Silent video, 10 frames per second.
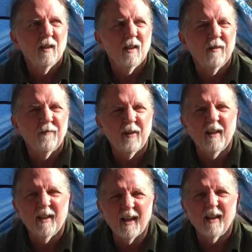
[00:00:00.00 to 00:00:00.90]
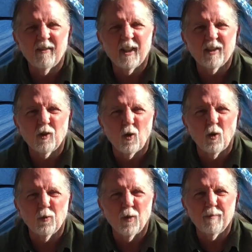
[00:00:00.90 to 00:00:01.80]
If anything ever gets
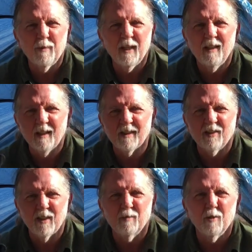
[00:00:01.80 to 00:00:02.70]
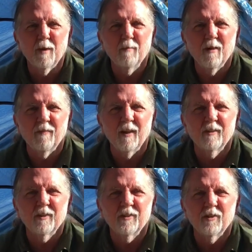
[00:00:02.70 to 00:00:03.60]
cold with me, it seems to be my
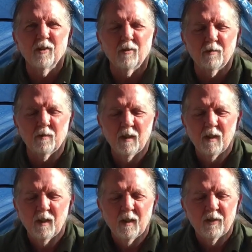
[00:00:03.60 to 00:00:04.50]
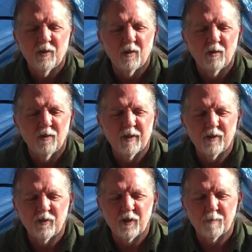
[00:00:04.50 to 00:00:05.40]
fingers. So this
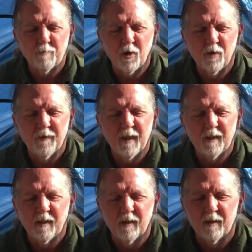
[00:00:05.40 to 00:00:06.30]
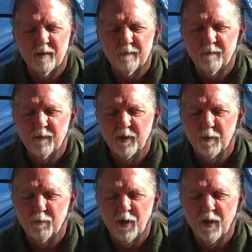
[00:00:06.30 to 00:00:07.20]
is just perfect. They're
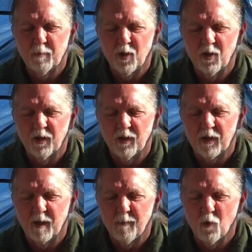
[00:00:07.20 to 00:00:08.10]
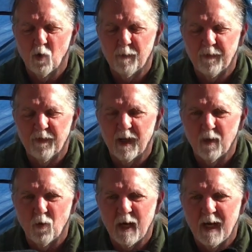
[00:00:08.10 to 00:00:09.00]
breathable. They'll keep me warm if they get
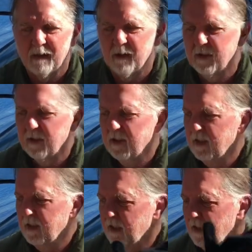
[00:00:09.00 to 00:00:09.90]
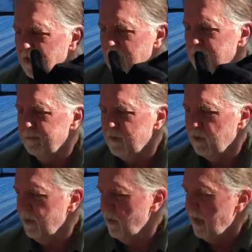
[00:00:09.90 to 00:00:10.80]
wet. So
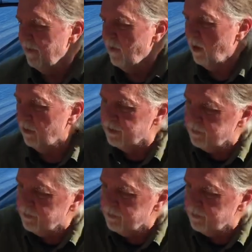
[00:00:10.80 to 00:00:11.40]
I do have those.